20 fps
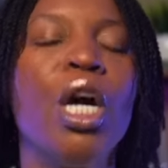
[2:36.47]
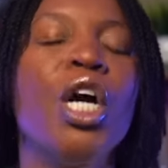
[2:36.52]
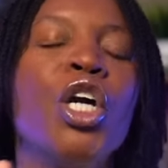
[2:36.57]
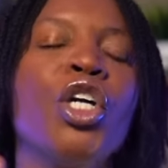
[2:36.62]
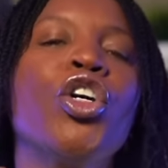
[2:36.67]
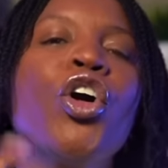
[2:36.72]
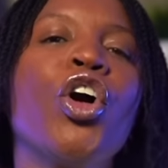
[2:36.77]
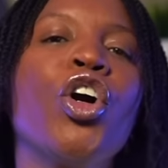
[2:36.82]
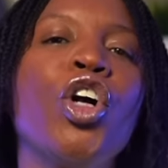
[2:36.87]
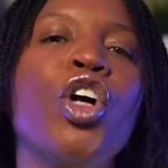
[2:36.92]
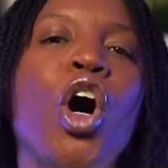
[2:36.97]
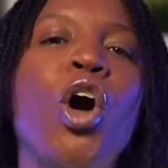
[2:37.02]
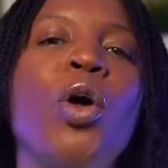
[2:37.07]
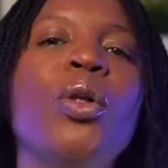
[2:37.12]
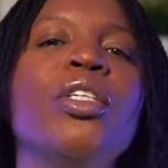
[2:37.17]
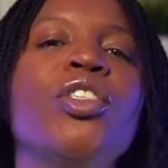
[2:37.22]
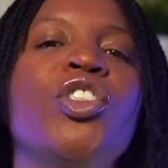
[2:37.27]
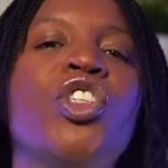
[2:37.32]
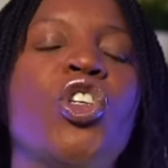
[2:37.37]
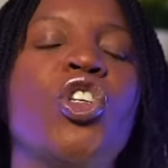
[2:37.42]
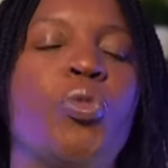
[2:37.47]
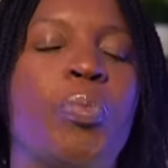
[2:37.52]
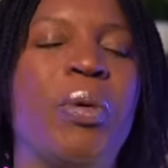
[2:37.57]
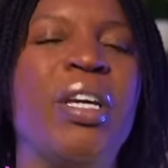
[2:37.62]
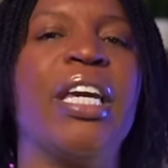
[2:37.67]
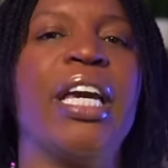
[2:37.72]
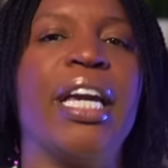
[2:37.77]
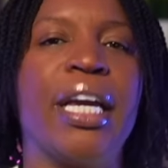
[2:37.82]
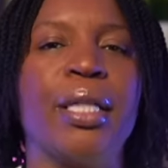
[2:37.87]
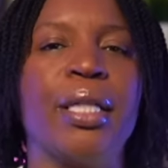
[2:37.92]
Your goal is to
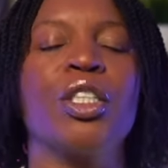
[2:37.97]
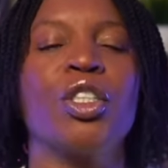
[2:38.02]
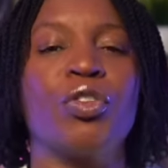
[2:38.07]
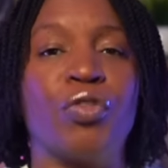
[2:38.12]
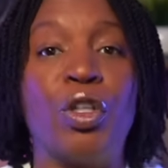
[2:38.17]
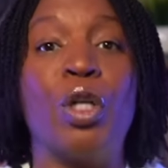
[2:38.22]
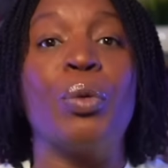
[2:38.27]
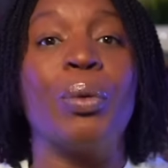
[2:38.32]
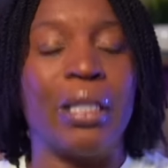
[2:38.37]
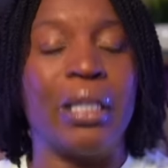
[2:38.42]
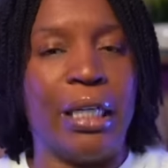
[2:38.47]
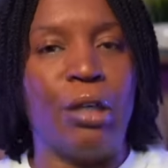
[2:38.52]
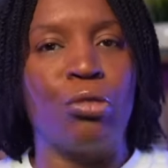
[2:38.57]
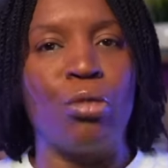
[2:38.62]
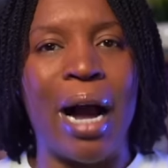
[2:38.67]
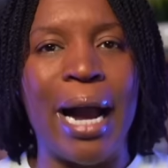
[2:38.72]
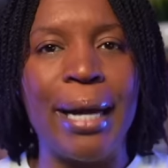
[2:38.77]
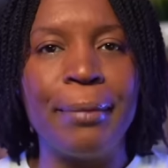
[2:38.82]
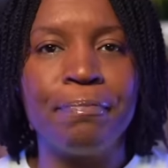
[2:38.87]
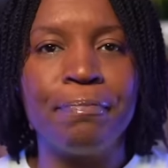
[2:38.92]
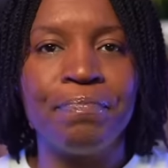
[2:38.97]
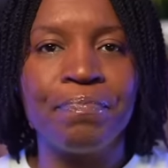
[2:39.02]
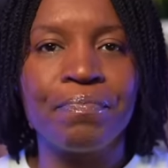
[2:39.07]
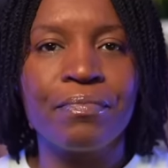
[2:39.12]
speak English fluently, right?